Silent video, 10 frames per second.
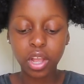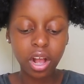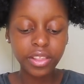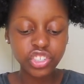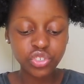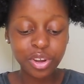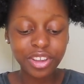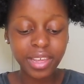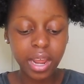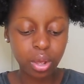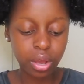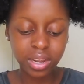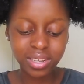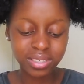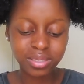All the jewelry that I got
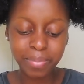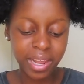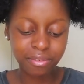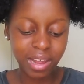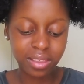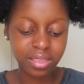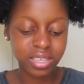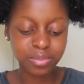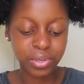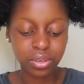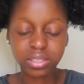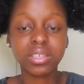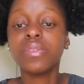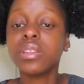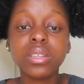is butterfly things, because
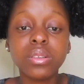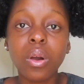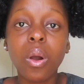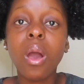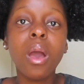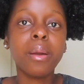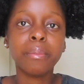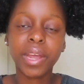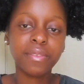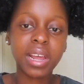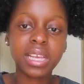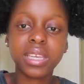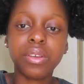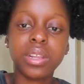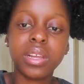if you didn't know, butterflies
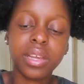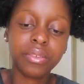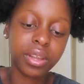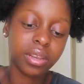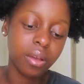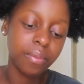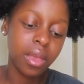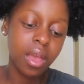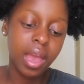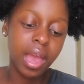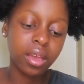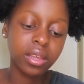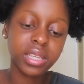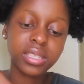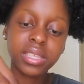are really in right now. I
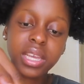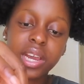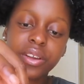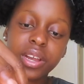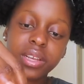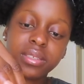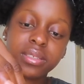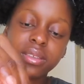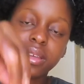got those earrings.